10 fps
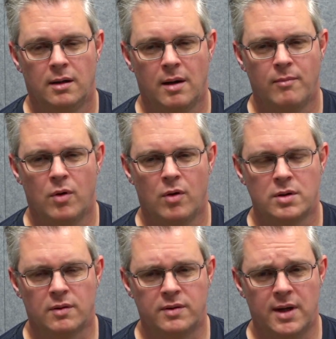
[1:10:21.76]
more
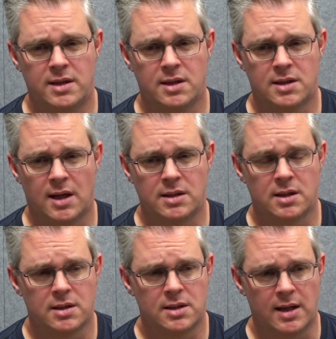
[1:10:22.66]
sort of data
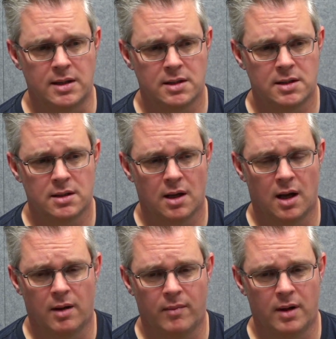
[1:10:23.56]
center sense
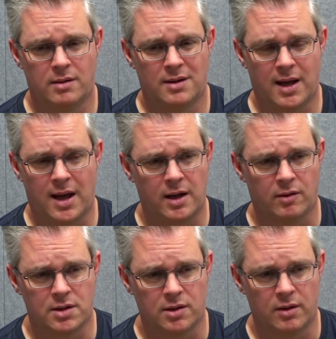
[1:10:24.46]
a decade
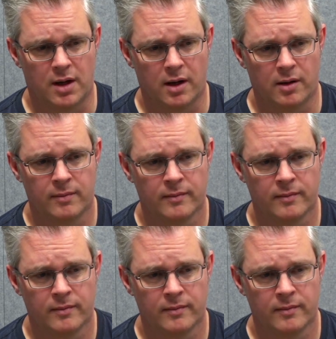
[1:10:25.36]
or two ago.